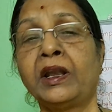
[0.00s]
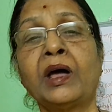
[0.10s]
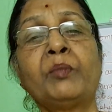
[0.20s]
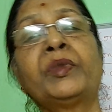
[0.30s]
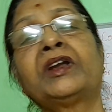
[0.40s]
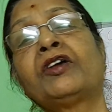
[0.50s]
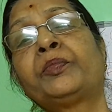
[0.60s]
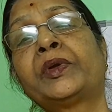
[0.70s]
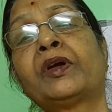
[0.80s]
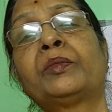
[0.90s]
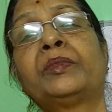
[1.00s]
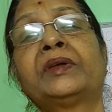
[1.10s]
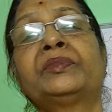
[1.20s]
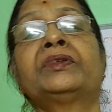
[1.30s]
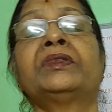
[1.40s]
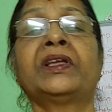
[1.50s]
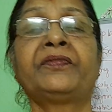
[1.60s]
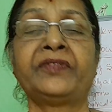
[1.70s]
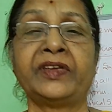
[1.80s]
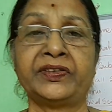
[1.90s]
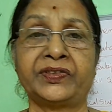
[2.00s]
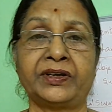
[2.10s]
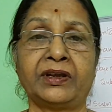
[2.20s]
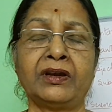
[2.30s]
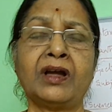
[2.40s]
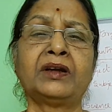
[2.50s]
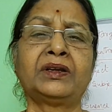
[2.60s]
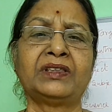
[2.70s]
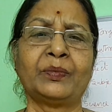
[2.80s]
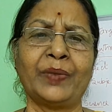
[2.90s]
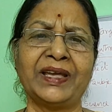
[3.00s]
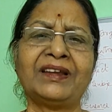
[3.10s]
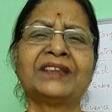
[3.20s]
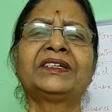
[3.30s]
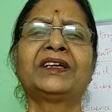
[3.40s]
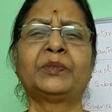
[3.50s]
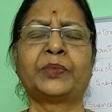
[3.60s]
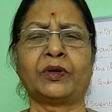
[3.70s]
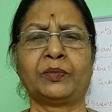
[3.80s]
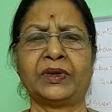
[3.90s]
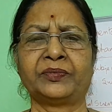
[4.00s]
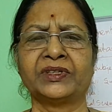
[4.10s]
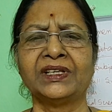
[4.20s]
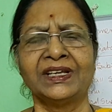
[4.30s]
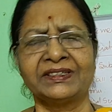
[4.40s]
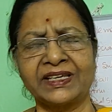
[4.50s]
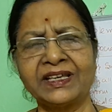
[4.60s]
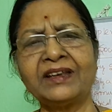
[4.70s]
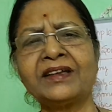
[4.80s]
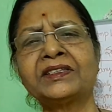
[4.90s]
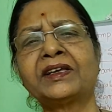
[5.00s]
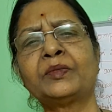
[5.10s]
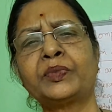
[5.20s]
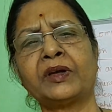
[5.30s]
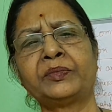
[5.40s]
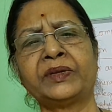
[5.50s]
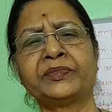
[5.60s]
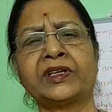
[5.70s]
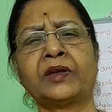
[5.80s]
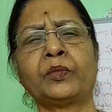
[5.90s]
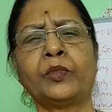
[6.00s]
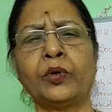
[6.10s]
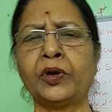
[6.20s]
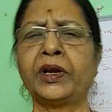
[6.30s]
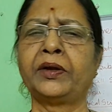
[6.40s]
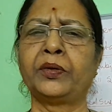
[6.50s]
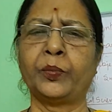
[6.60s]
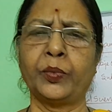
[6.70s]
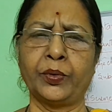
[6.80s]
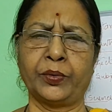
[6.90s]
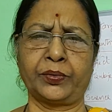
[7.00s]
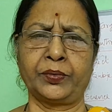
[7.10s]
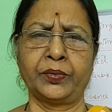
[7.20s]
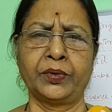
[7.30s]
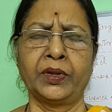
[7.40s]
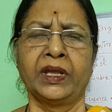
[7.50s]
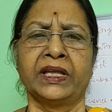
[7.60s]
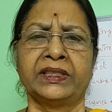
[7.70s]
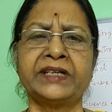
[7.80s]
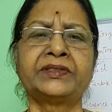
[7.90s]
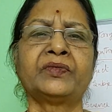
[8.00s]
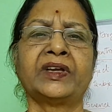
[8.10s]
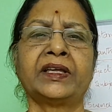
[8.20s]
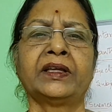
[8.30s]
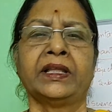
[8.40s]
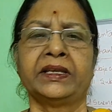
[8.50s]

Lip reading: number of problems they faced, not the biological problems, psychological problems are more and more. That's why